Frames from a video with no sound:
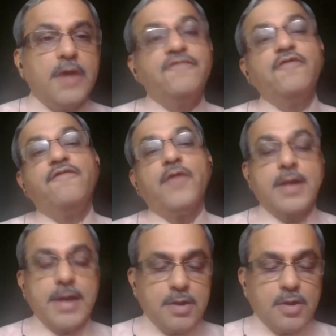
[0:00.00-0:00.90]
If you
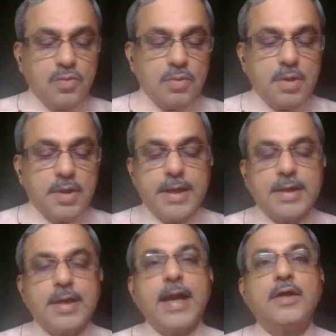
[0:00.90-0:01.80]
forget to
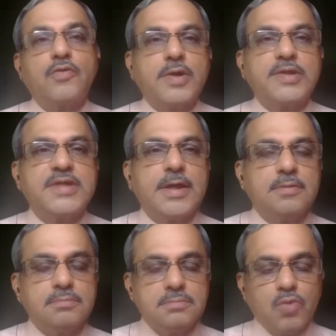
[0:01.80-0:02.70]
take
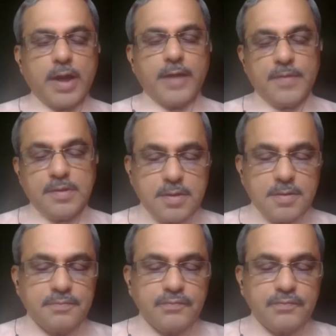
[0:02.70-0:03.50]
atorvastatin, what happens?